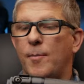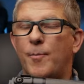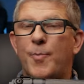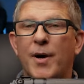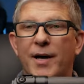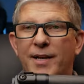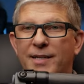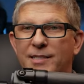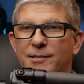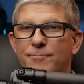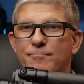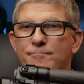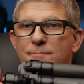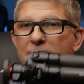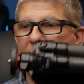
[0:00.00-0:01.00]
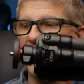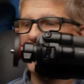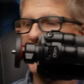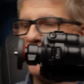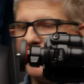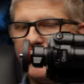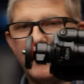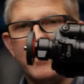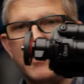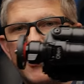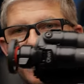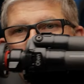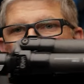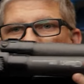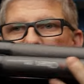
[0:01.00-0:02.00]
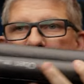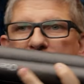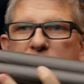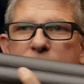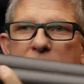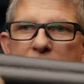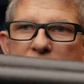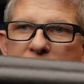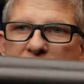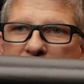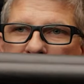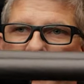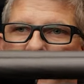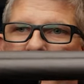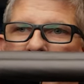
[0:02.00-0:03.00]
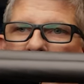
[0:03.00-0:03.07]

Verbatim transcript: but it's massive. So when you think about this, you've